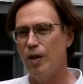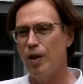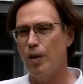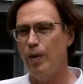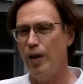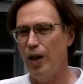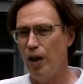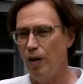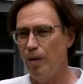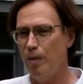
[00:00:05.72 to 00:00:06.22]
So
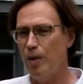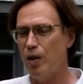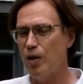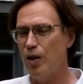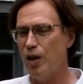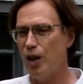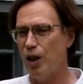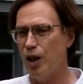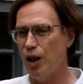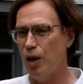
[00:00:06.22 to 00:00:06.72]
we know
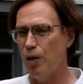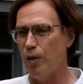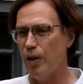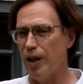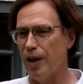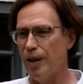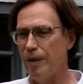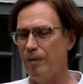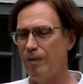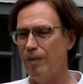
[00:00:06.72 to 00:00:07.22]
about
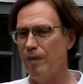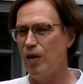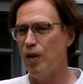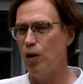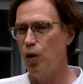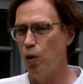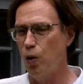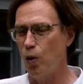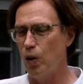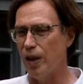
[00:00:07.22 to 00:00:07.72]
Chloe
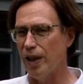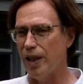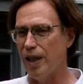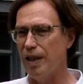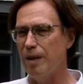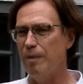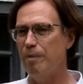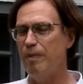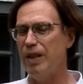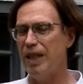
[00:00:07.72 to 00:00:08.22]
Cooley
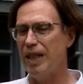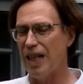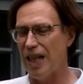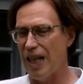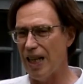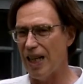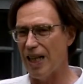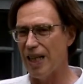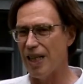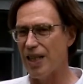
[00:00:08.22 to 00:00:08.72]

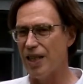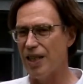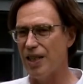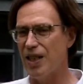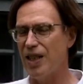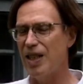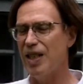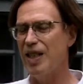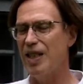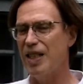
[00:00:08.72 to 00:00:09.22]

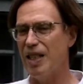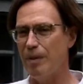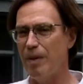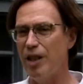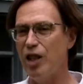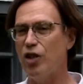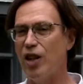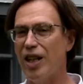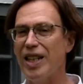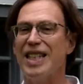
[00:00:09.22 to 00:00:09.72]
because
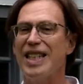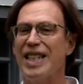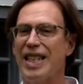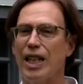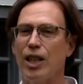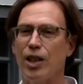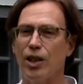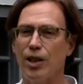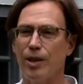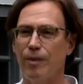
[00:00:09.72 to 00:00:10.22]
somebody tried to
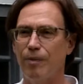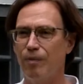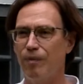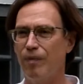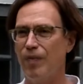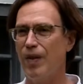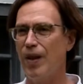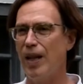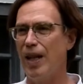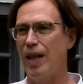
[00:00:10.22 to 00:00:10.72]
sell her.
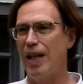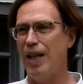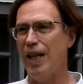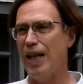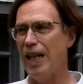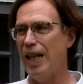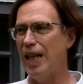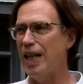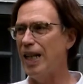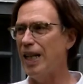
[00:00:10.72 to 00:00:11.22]

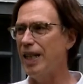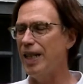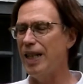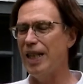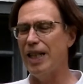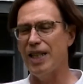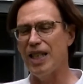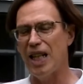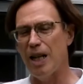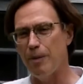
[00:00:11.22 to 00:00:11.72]
And
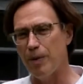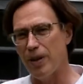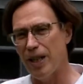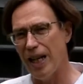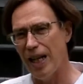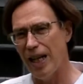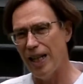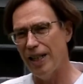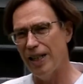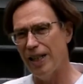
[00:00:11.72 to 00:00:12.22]
it's Upper
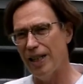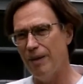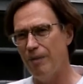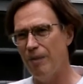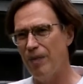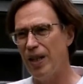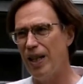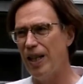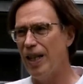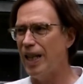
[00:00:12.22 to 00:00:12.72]
Canada,
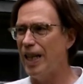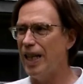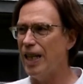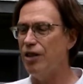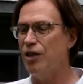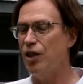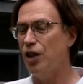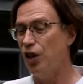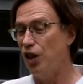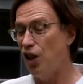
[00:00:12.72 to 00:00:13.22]

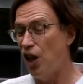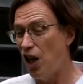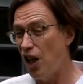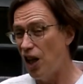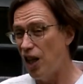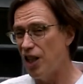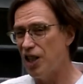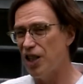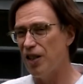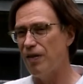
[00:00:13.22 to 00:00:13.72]
and the
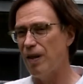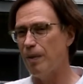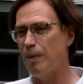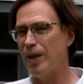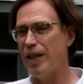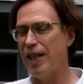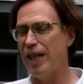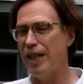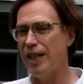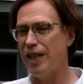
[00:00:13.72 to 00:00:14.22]
laws of Upper
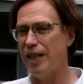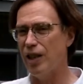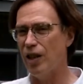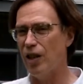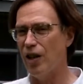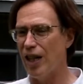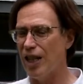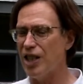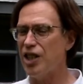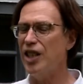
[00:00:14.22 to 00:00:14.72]
Canada
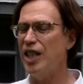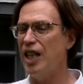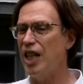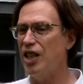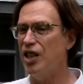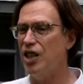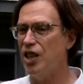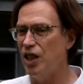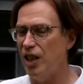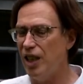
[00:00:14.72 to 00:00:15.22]
are actually
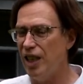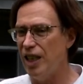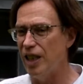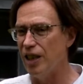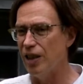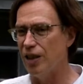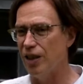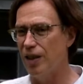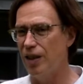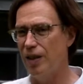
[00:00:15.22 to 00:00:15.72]

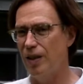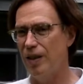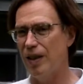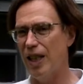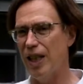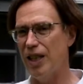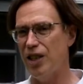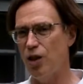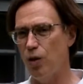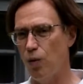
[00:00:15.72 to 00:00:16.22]
unclear
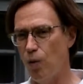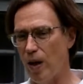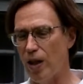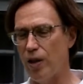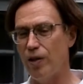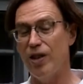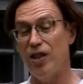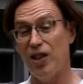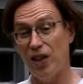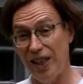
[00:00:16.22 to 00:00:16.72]
as to
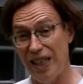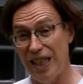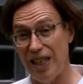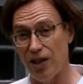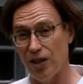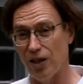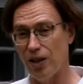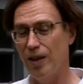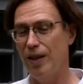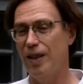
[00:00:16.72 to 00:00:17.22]
whether it's
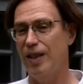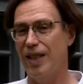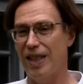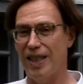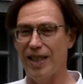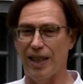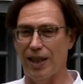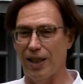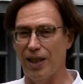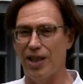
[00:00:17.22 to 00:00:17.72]
legal to
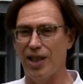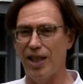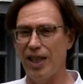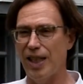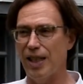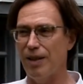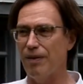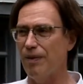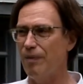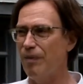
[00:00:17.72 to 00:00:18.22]
sell a
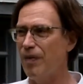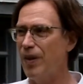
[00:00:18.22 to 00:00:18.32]
slave.